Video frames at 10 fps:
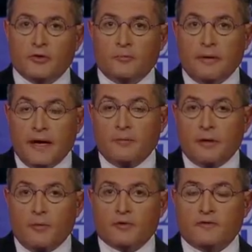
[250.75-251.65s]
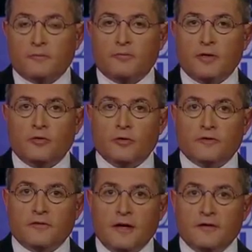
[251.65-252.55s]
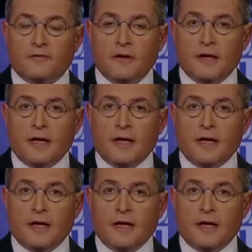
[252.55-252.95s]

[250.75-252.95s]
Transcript: They're bound by what the Supreme Court says.